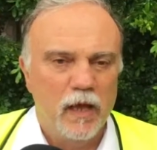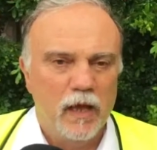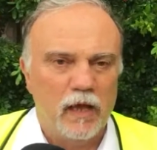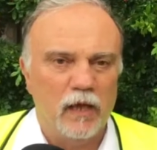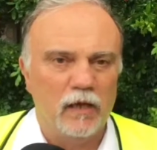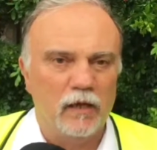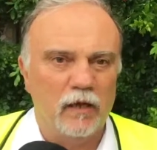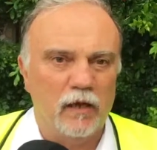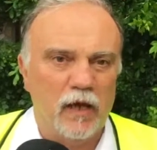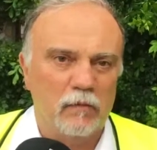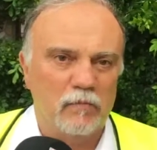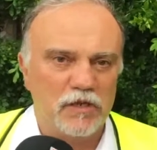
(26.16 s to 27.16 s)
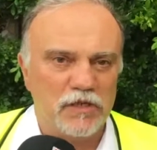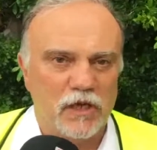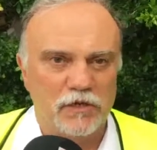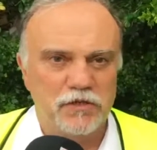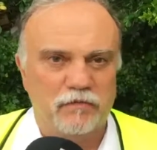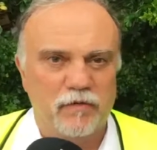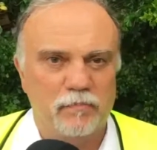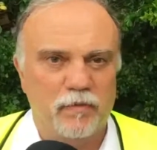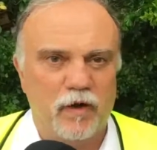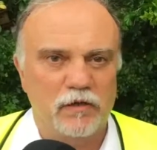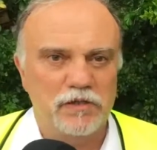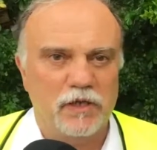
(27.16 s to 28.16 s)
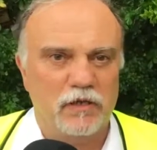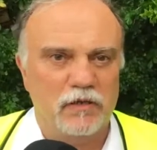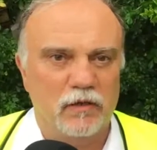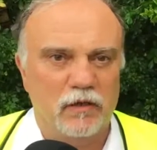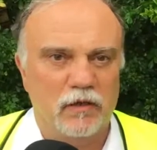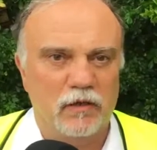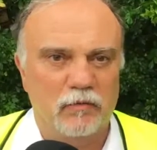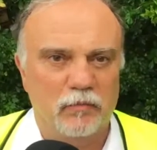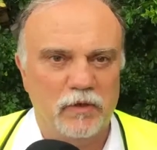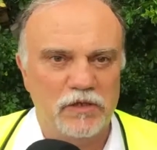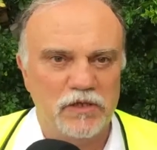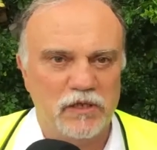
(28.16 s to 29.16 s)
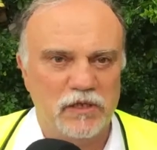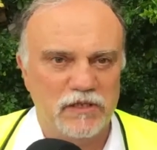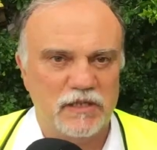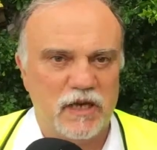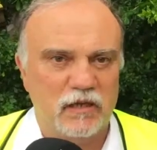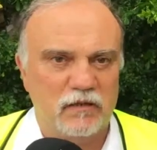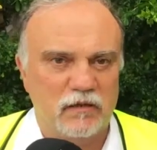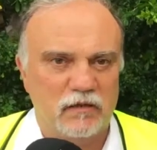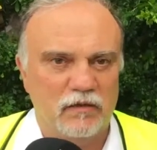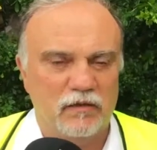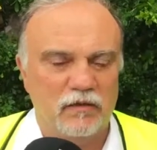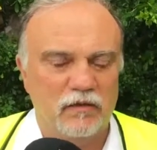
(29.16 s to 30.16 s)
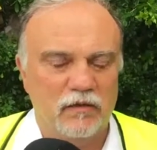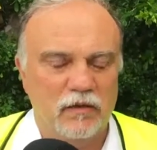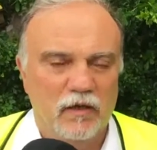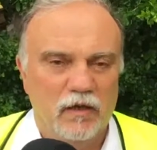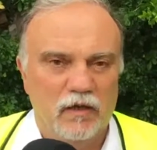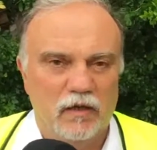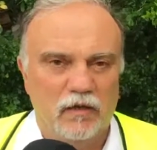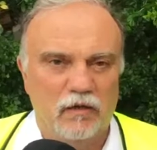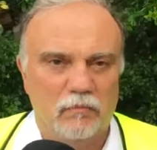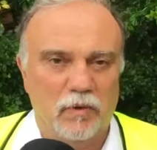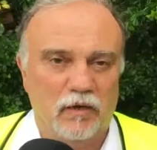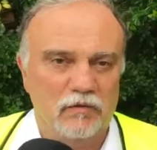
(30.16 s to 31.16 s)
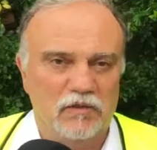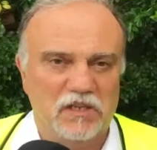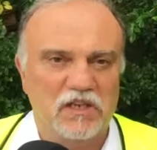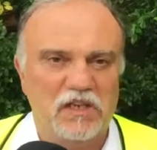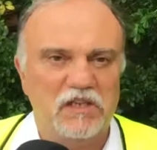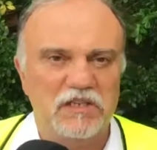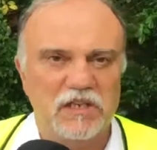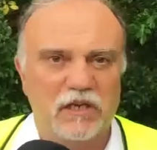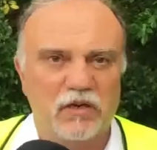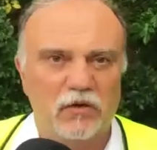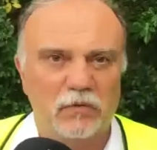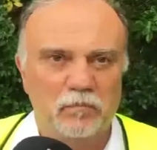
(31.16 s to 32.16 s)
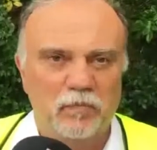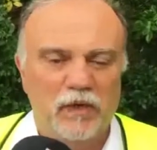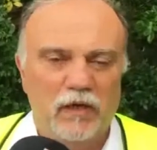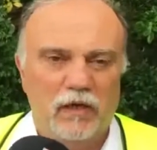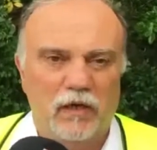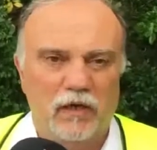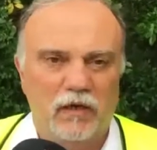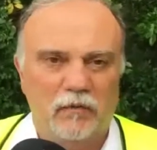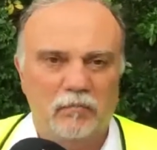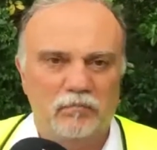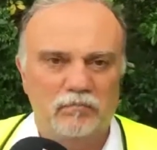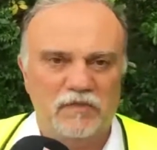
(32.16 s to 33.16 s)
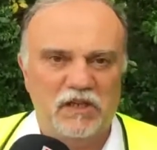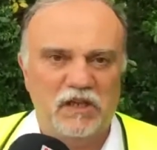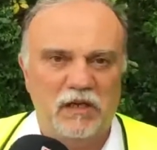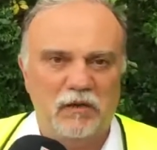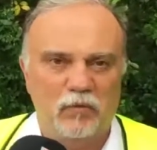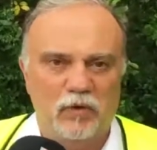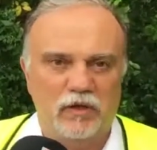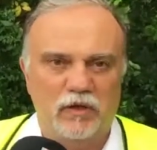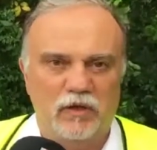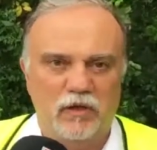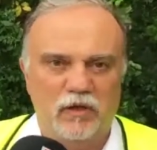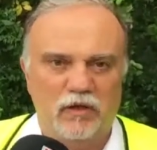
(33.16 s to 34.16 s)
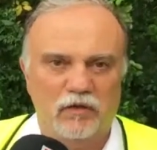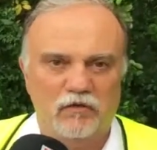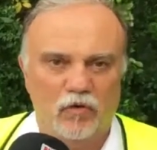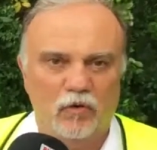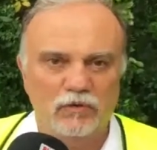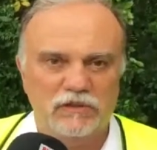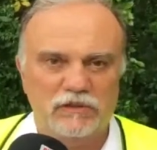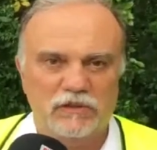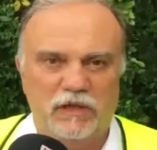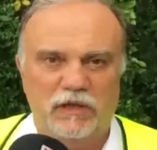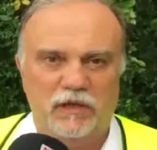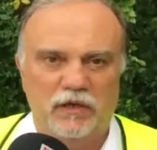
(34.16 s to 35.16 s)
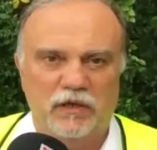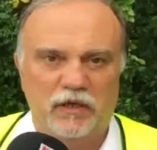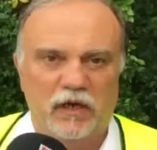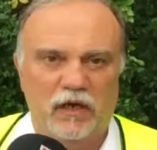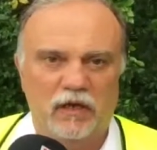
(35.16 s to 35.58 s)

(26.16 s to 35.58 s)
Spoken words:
And I'm in charge of a project which has started about 3 years ago, dealing with drones and the